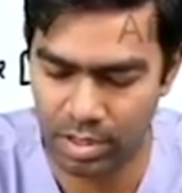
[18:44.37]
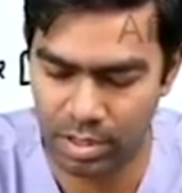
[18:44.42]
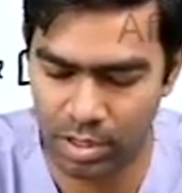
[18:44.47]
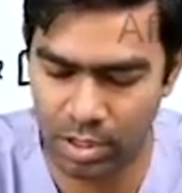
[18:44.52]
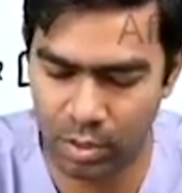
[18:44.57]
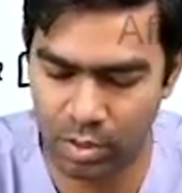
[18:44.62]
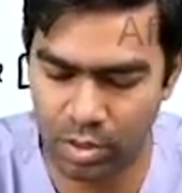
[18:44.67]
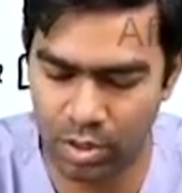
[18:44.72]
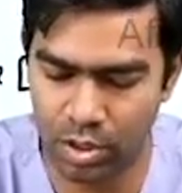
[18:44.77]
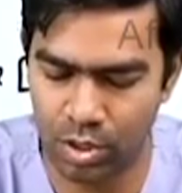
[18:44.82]

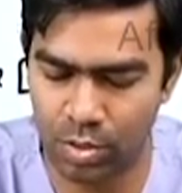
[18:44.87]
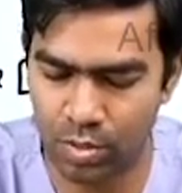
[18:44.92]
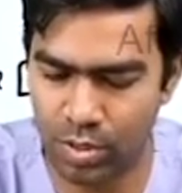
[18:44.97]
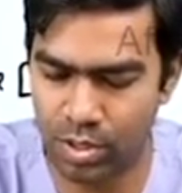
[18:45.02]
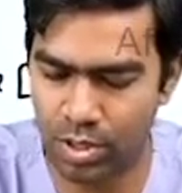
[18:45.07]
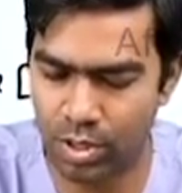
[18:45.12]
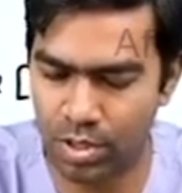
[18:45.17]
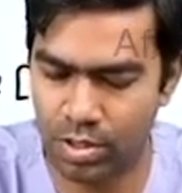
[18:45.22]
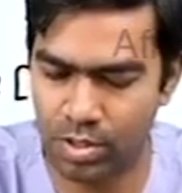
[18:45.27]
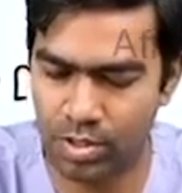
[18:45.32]

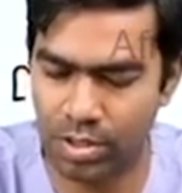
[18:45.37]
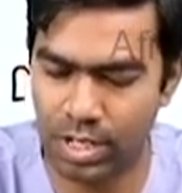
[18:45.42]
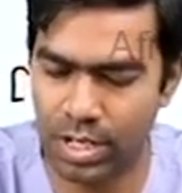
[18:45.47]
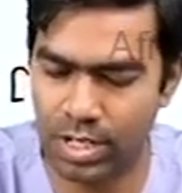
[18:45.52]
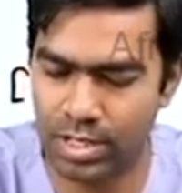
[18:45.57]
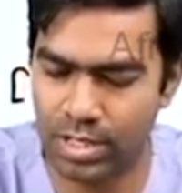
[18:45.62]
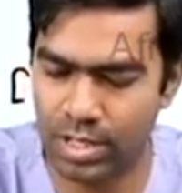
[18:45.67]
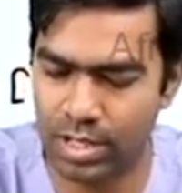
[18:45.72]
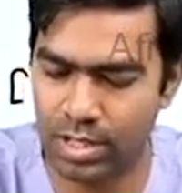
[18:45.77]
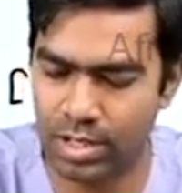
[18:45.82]
1200. So that
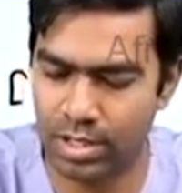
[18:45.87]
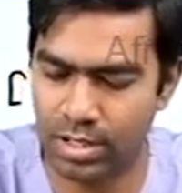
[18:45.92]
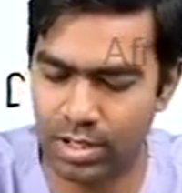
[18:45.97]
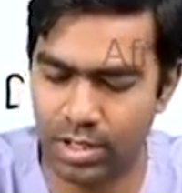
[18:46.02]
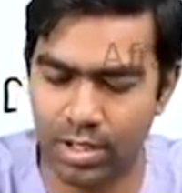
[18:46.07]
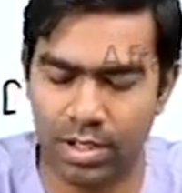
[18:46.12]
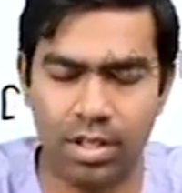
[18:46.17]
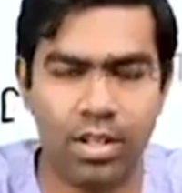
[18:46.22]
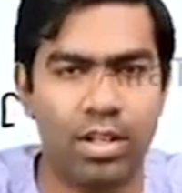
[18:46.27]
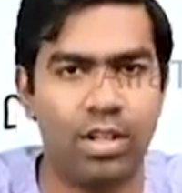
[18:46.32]
is the
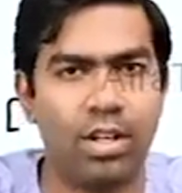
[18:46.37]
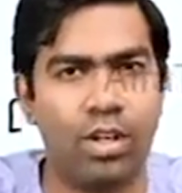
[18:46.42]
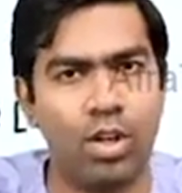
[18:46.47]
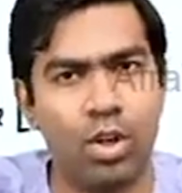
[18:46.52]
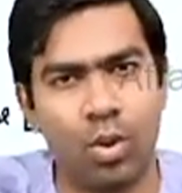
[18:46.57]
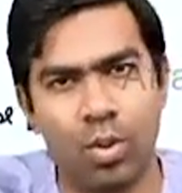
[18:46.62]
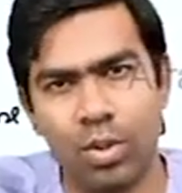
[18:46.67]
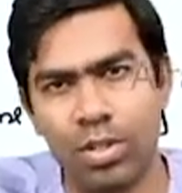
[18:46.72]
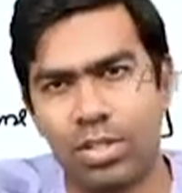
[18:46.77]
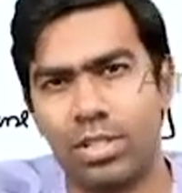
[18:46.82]

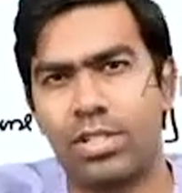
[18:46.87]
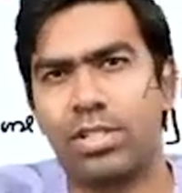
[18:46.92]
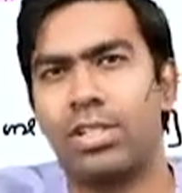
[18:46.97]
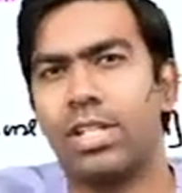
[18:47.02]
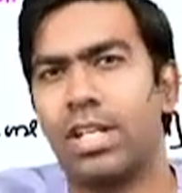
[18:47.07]
lowest,